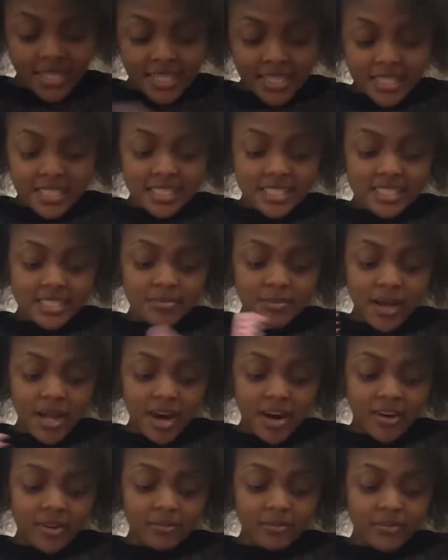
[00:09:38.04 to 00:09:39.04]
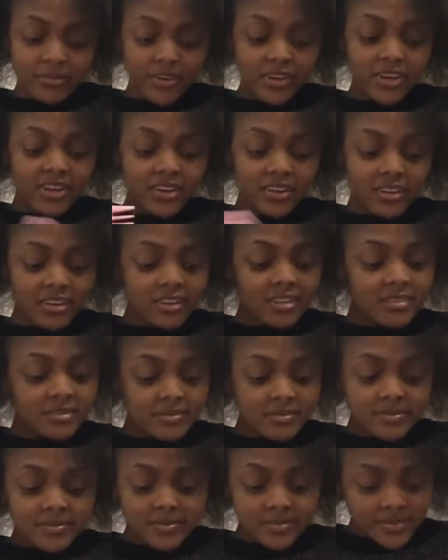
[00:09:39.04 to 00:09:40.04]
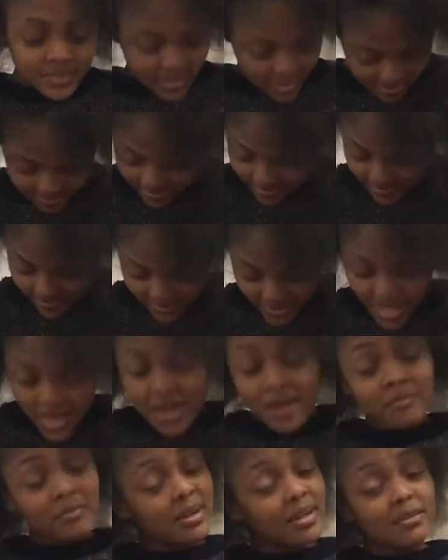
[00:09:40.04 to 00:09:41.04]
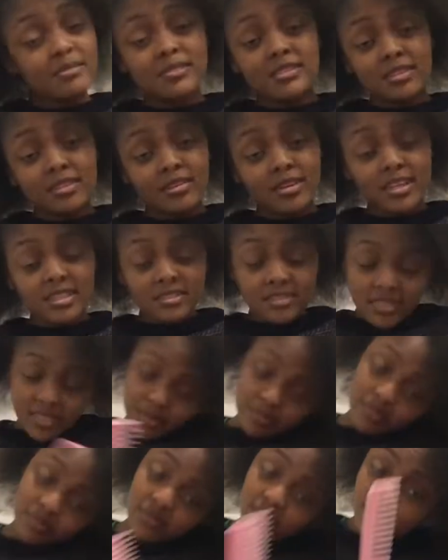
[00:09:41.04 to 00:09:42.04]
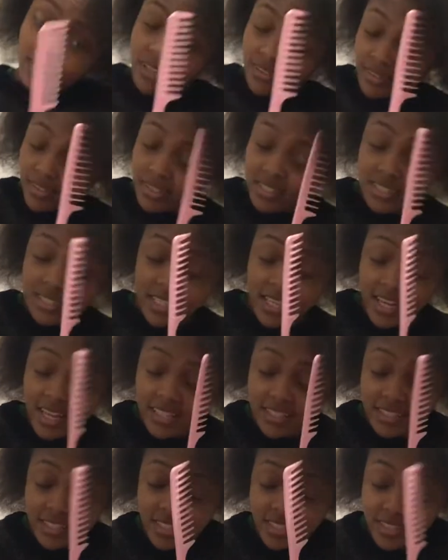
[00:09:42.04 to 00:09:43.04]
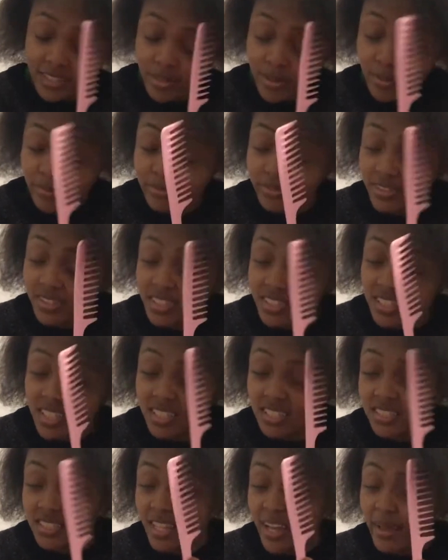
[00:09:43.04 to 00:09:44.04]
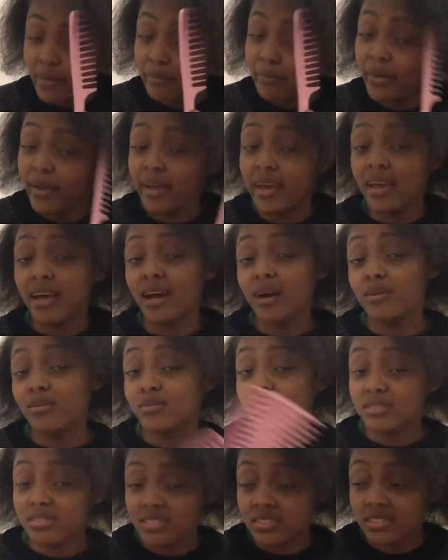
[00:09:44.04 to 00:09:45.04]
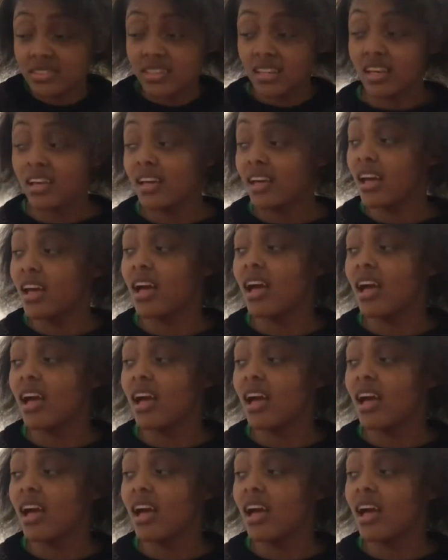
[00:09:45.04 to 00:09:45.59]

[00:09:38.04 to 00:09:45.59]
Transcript: this is my heartbreak. But I'm still going to keep going with this hair journey. Hopefully next time my hair will just like,